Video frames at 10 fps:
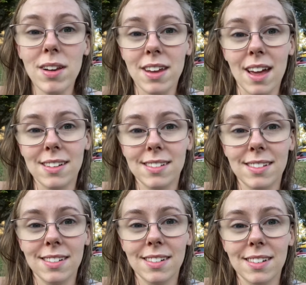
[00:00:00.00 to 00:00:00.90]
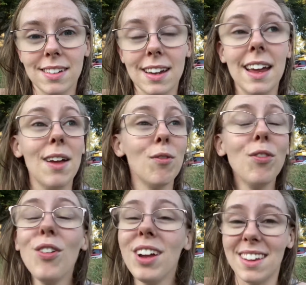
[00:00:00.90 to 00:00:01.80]
yet.
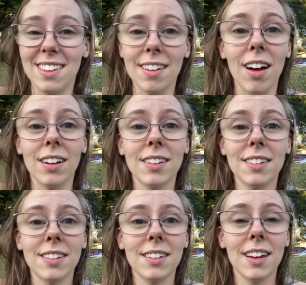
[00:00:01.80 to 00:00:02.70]
Freaking sucks.